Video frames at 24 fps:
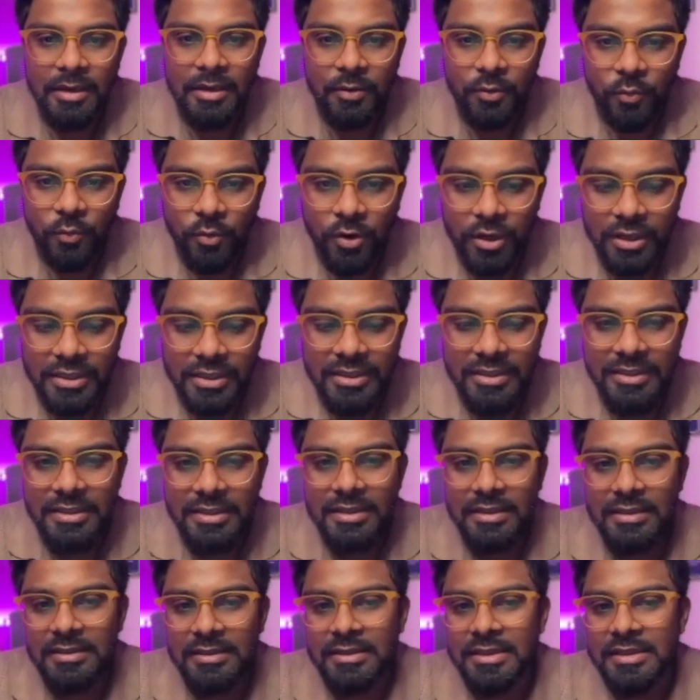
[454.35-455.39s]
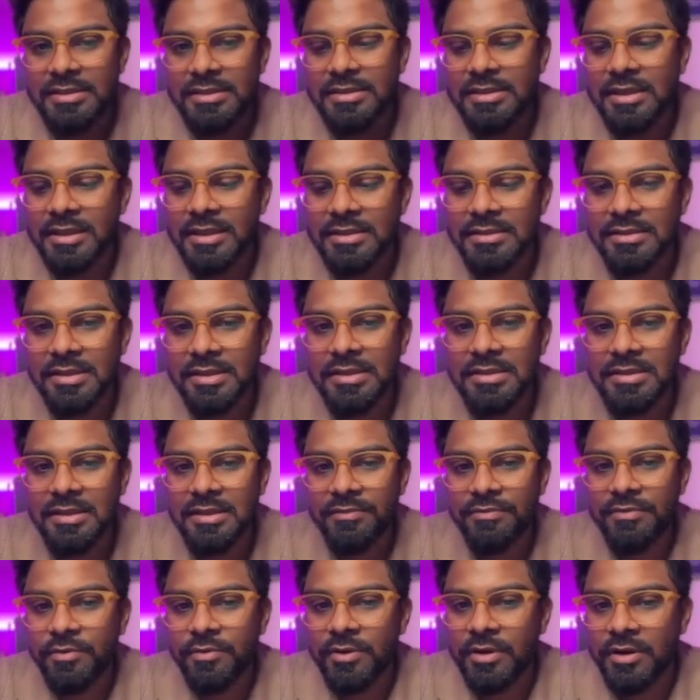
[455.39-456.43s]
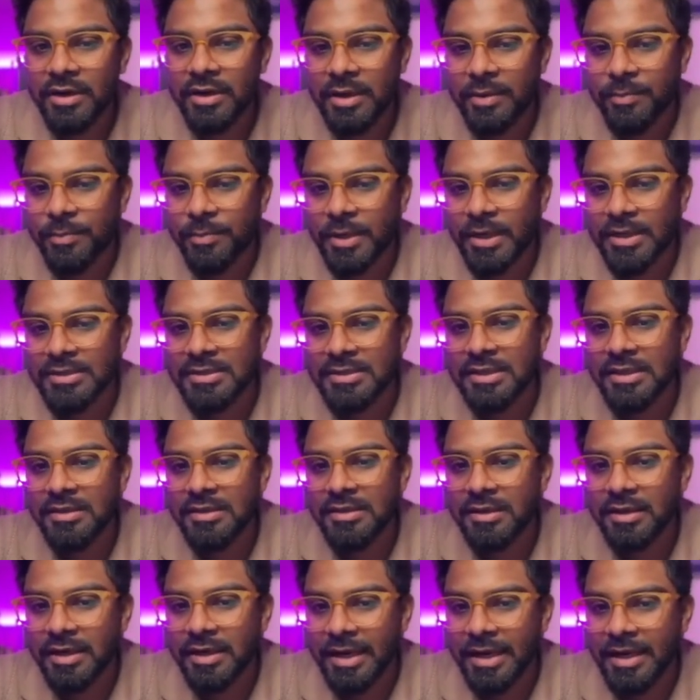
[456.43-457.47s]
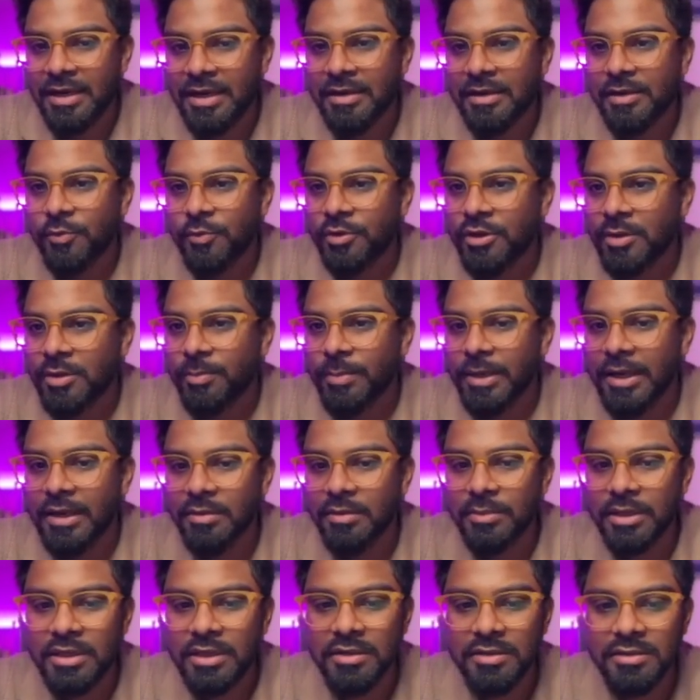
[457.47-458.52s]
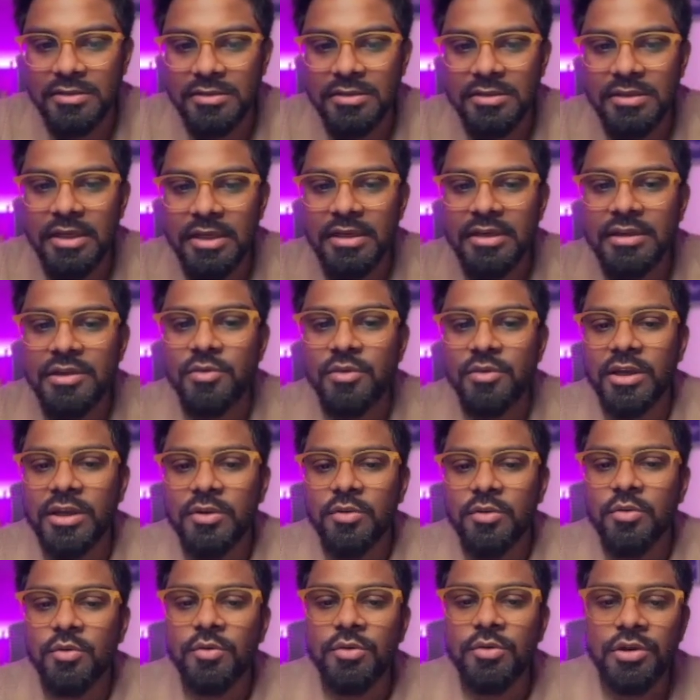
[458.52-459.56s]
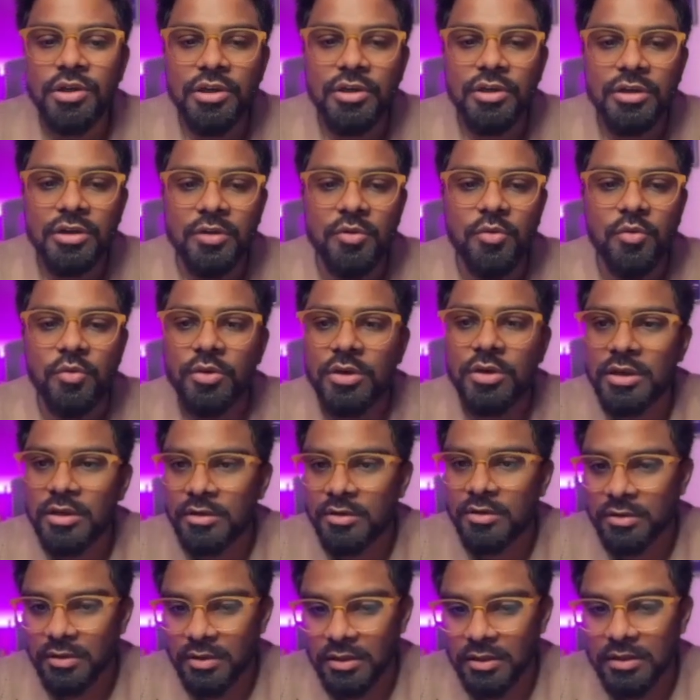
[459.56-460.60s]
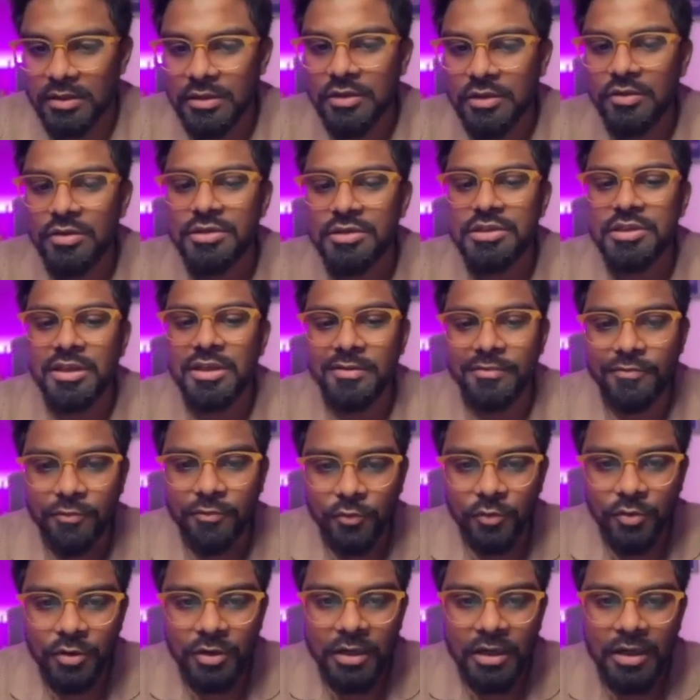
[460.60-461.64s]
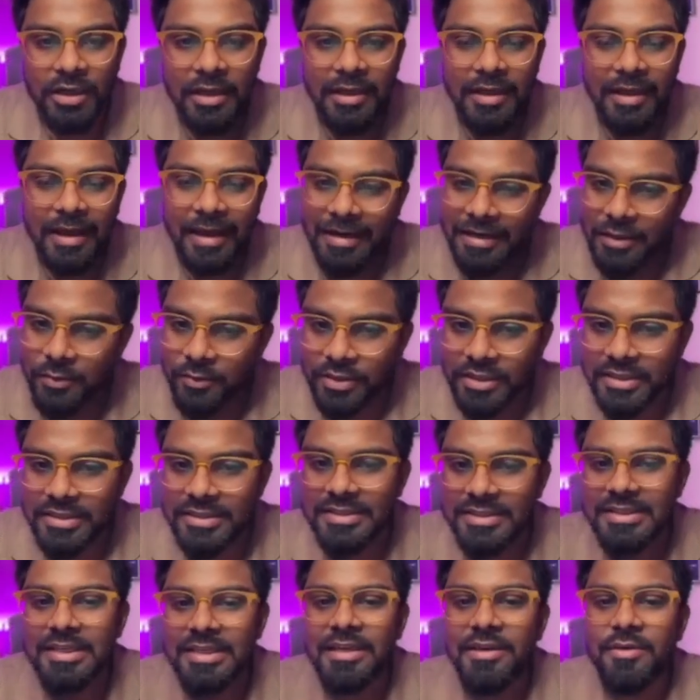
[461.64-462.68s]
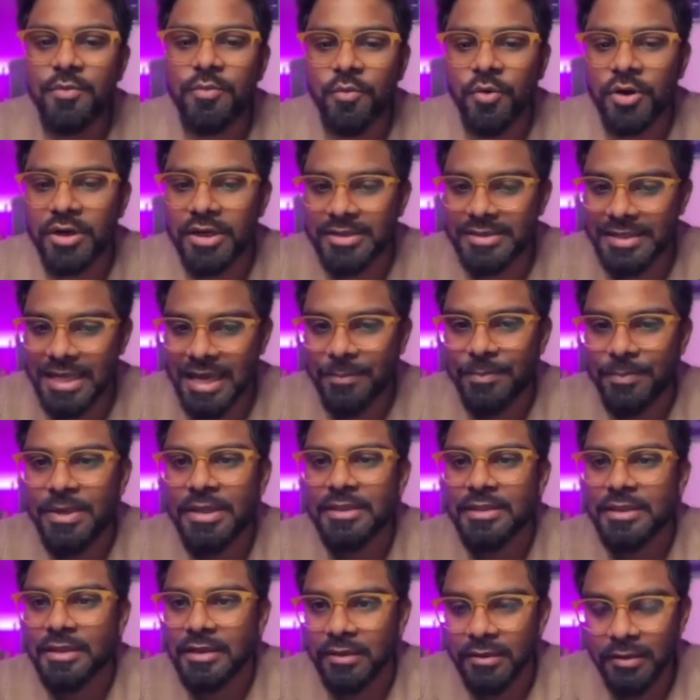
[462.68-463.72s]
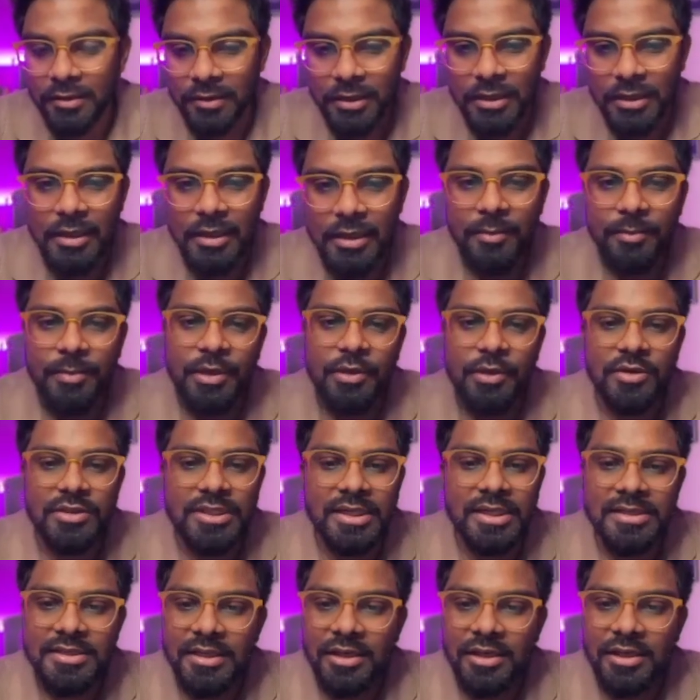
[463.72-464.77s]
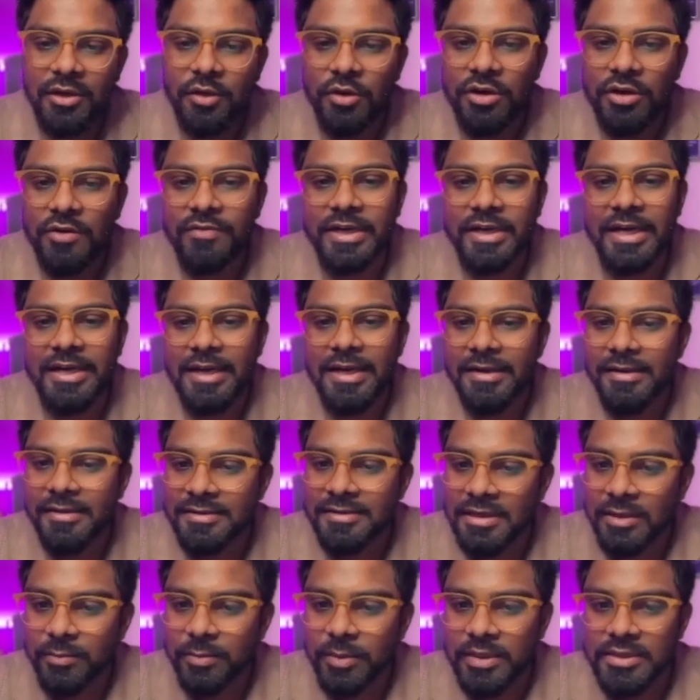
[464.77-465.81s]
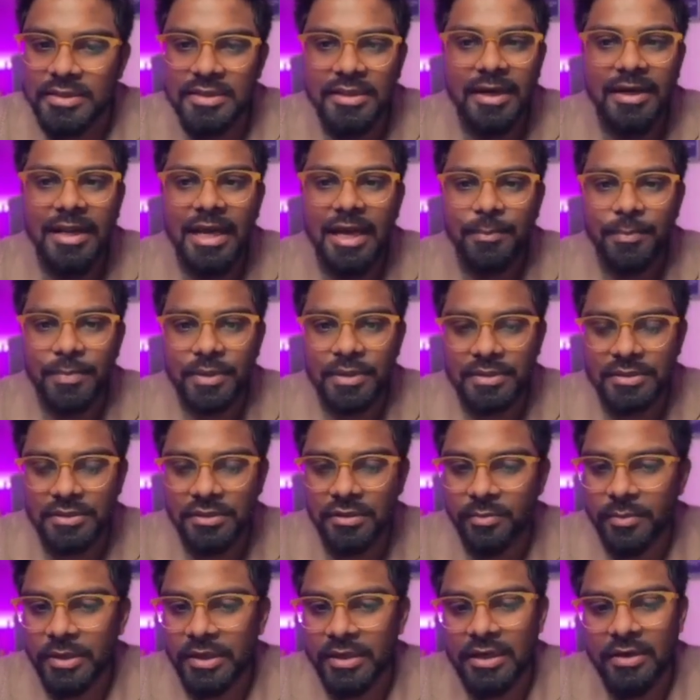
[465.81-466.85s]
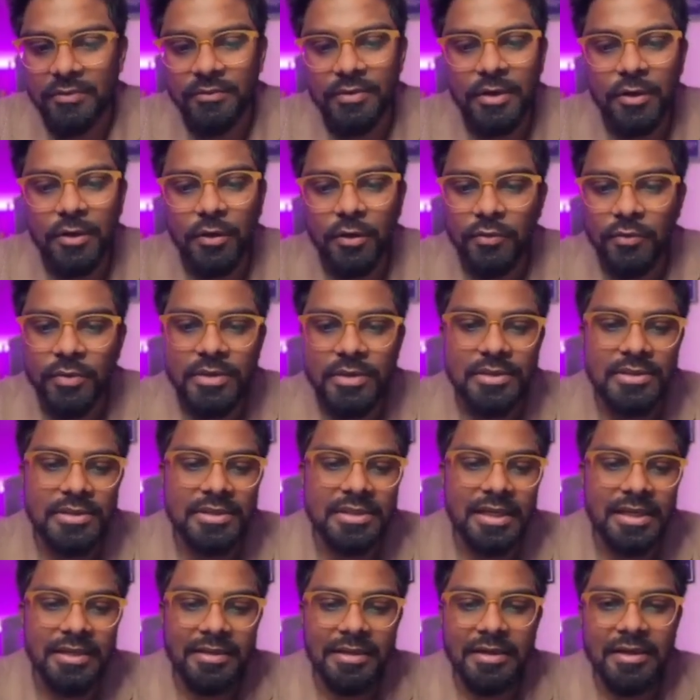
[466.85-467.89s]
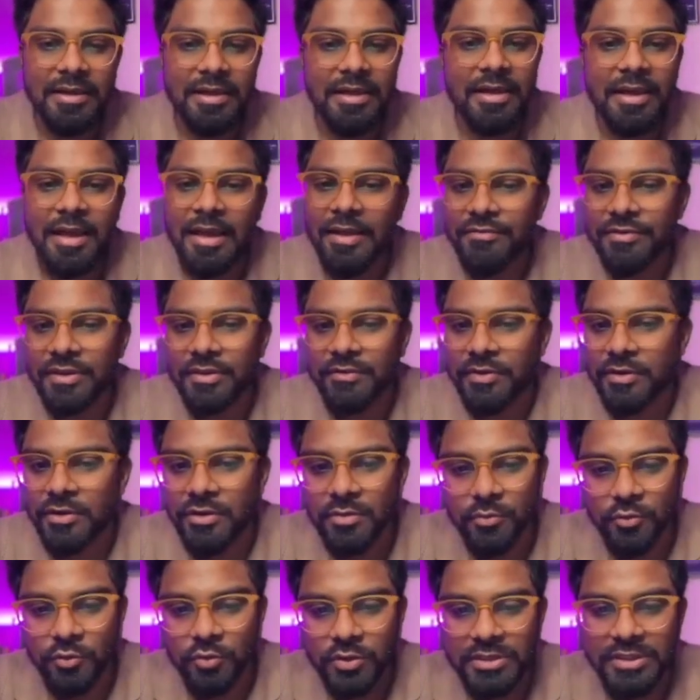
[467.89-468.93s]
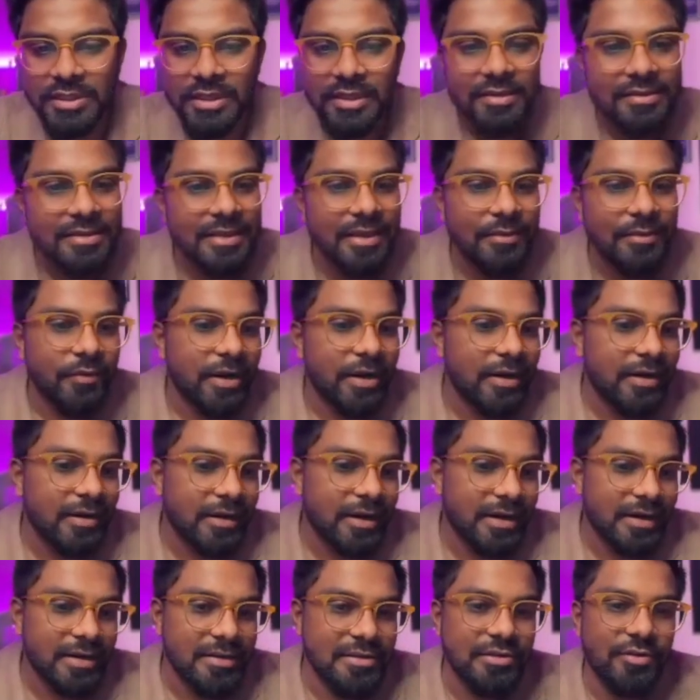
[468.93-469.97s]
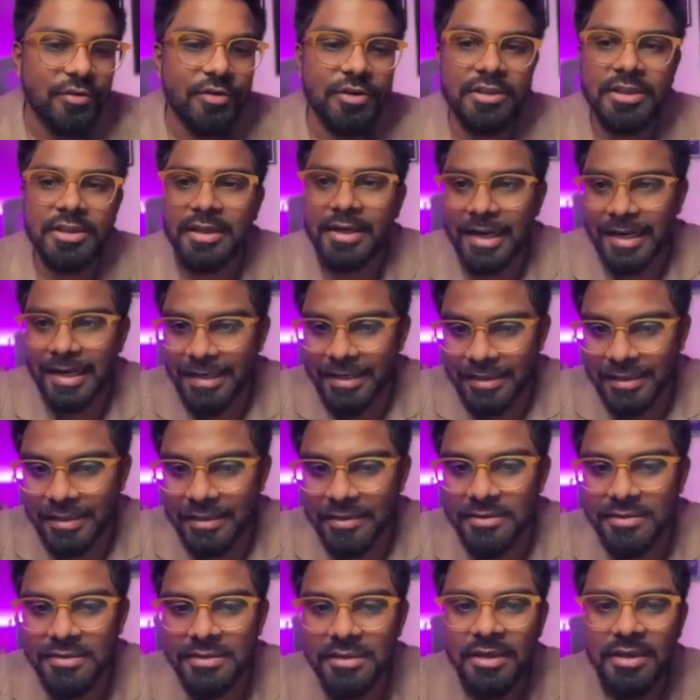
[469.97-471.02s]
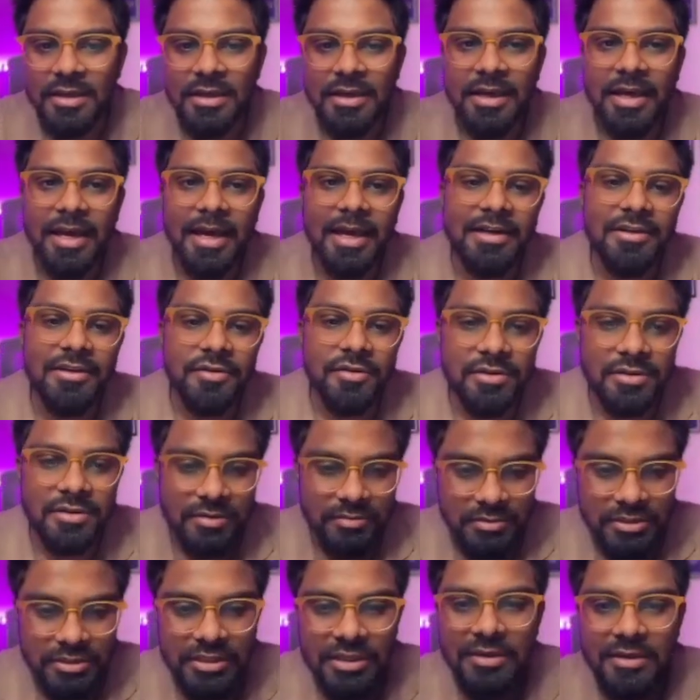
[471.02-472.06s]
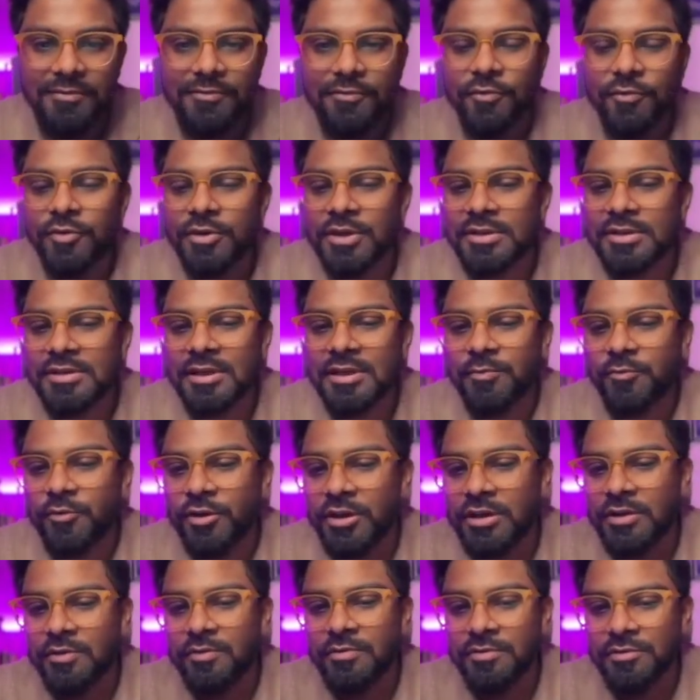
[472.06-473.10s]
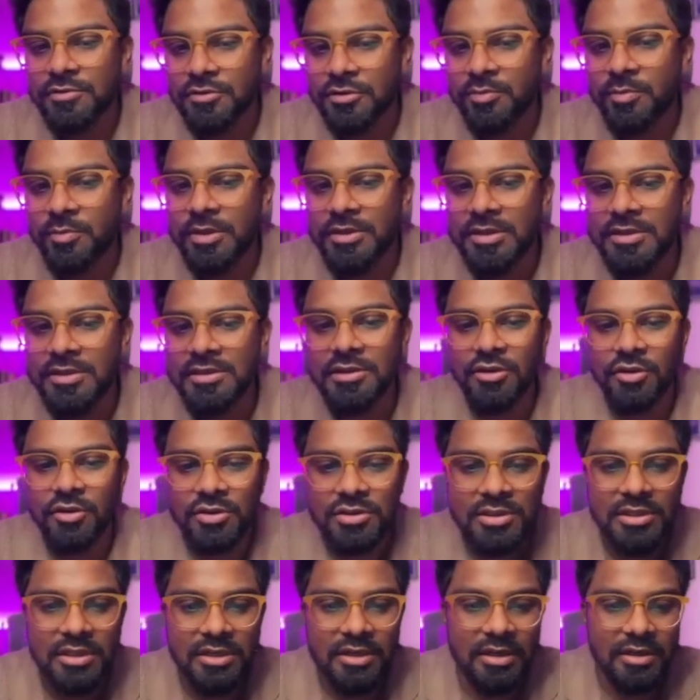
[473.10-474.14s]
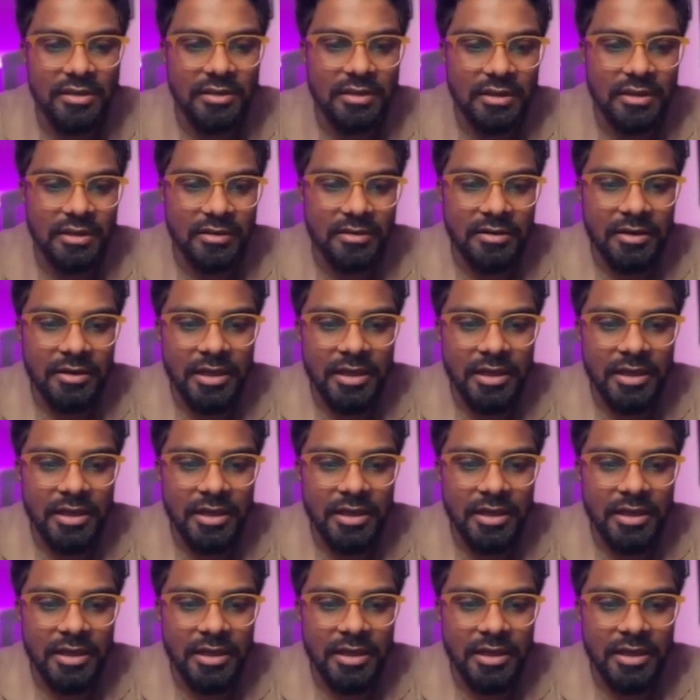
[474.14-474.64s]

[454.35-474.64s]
What this does is if you are passing the right UTM parameters, then you can go to your Google, your GA4, and you can see what is happening there. Because there is a lot of data discrepancy that happens. Your Meta will always say that, hey, I have given you more sales, while it is not the right case. And your GA4 is somewhere you should be just cross-checking there.